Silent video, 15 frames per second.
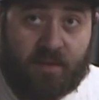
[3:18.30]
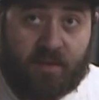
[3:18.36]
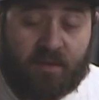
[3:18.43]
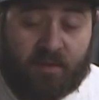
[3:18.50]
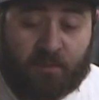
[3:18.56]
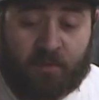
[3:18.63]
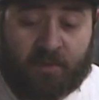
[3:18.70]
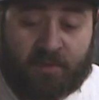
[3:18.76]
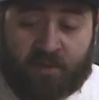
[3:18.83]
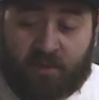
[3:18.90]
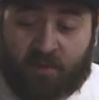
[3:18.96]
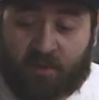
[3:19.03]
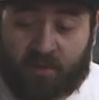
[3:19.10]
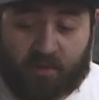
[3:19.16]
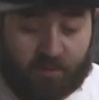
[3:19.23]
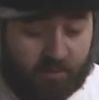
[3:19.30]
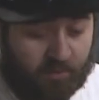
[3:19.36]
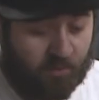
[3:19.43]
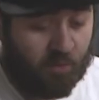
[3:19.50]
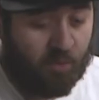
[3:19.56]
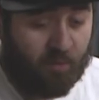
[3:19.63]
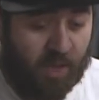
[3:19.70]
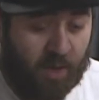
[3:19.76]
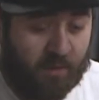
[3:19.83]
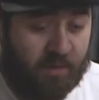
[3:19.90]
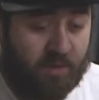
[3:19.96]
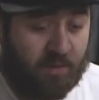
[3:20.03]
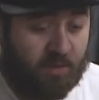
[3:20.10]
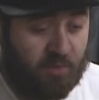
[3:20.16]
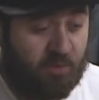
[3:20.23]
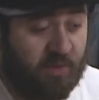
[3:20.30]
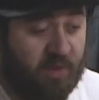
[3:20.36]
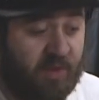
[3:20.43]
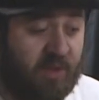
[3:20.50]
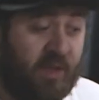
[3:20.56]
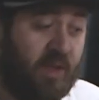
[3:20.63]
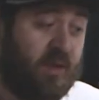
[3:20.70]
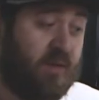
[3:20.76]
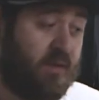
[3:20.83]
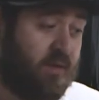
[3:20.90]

And with the chromoly, you can get